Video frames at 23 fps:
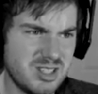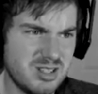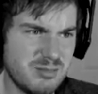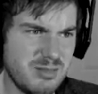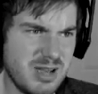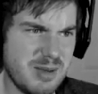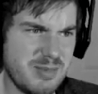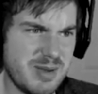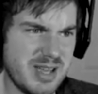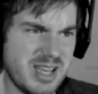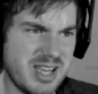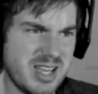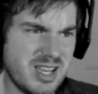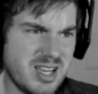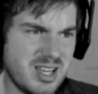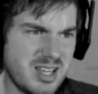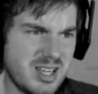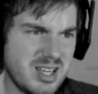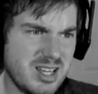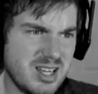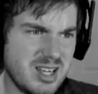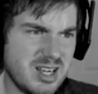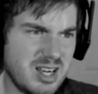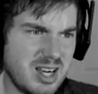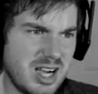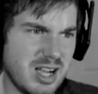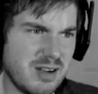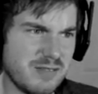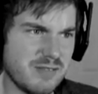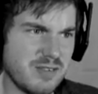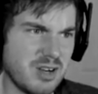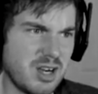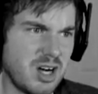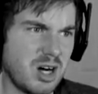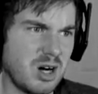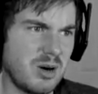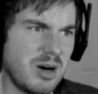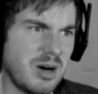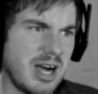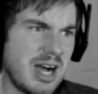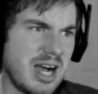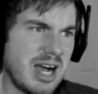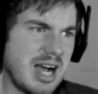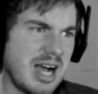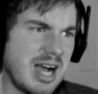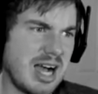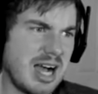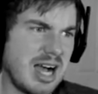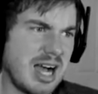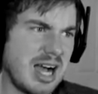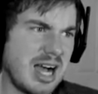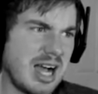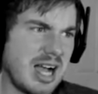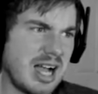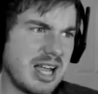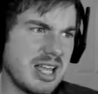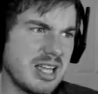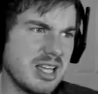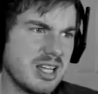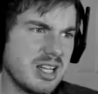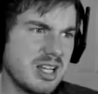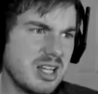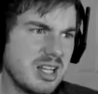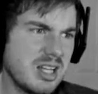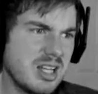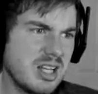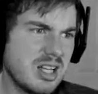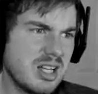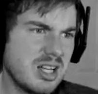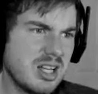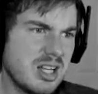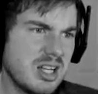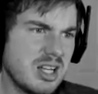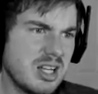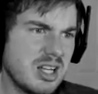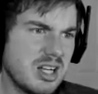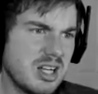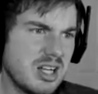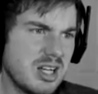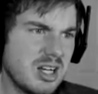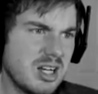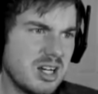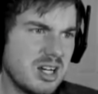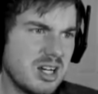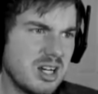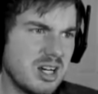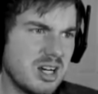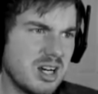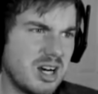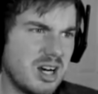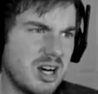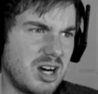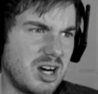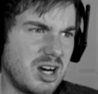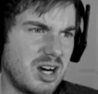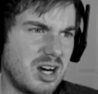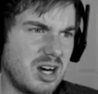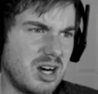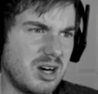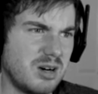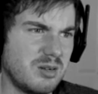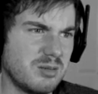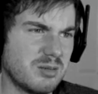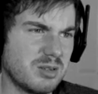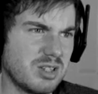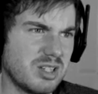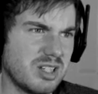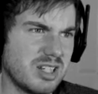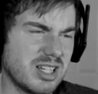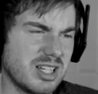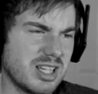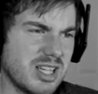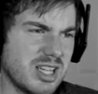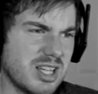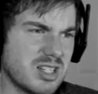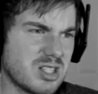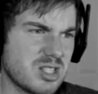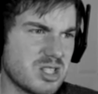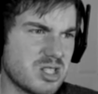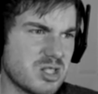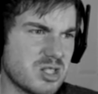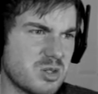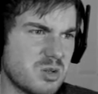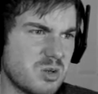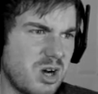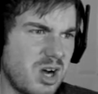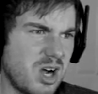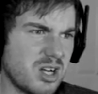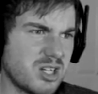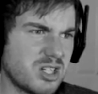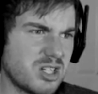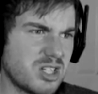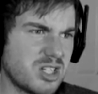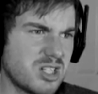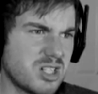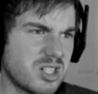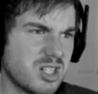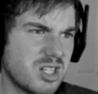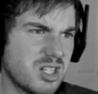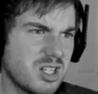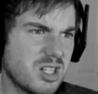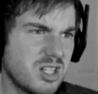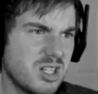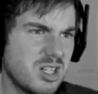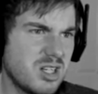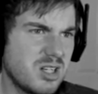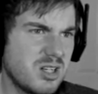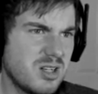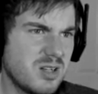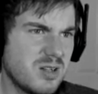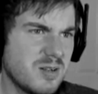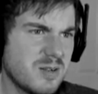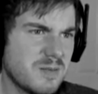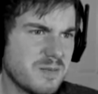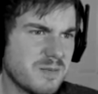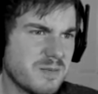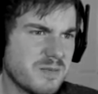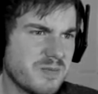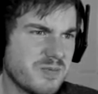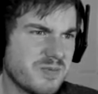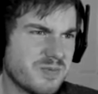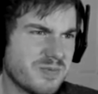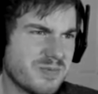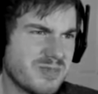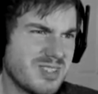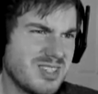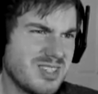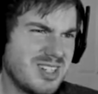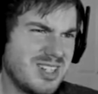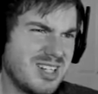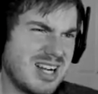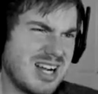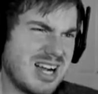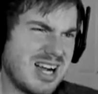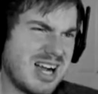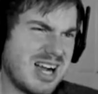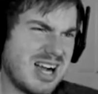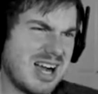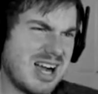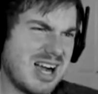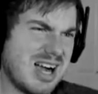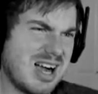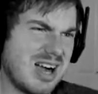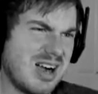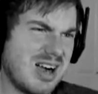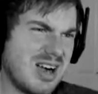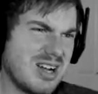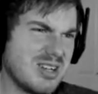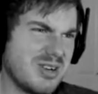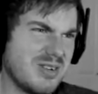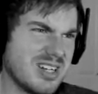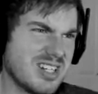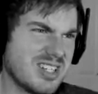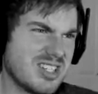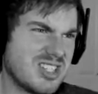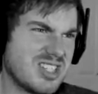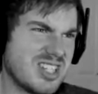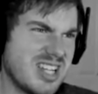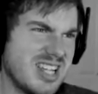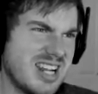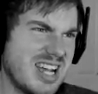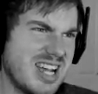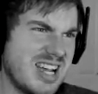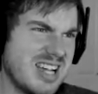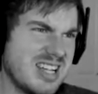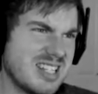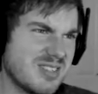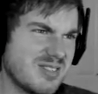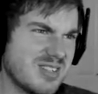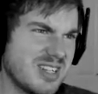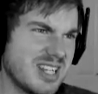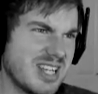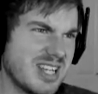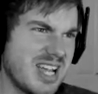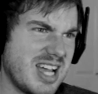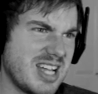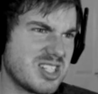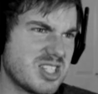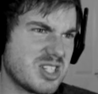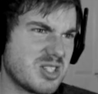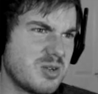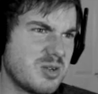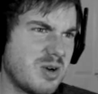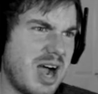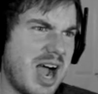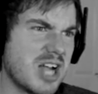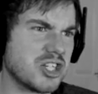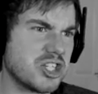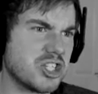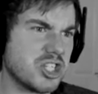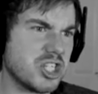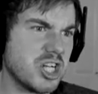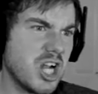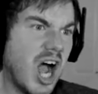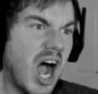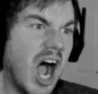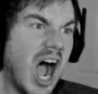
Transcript: Maybe. I have... Oh, hi. Oh, I'm going to get squashed. Oh, I don't want to see this. I'm going to get squashed.